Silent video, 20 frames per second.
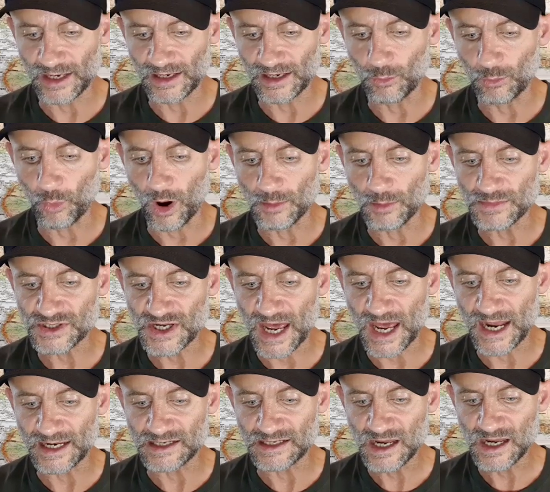What I'm saying
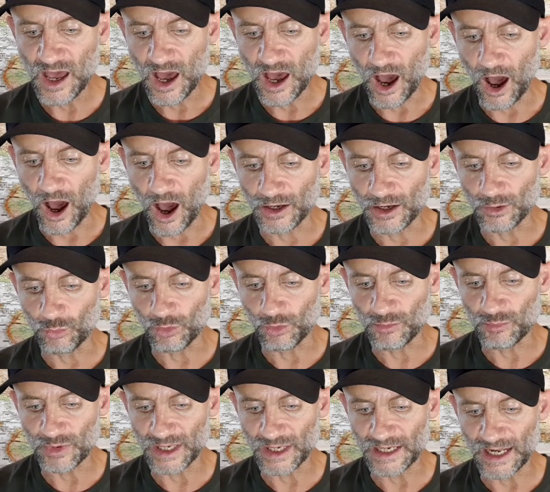is, I don't want to
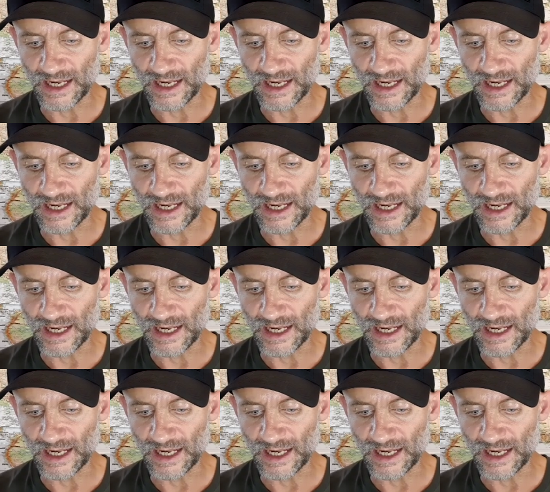be